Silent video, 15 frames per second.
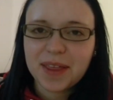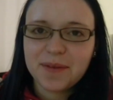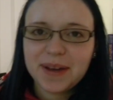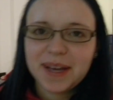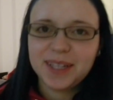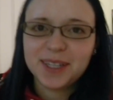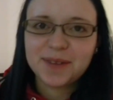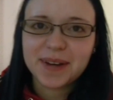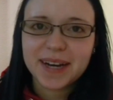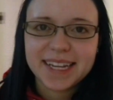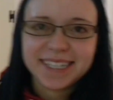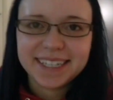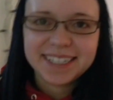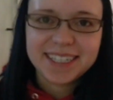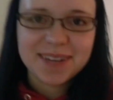by the way, look what I
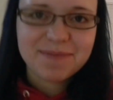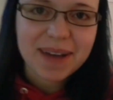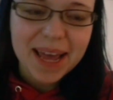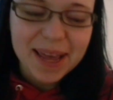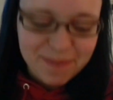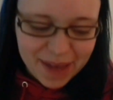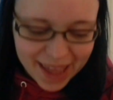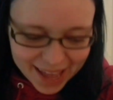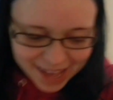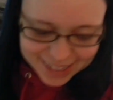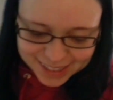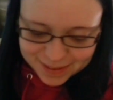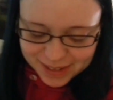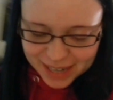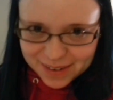did to my
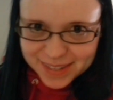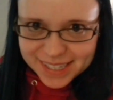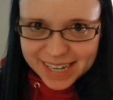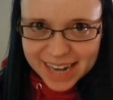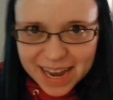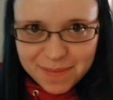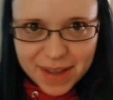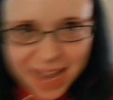pants when I was dyeing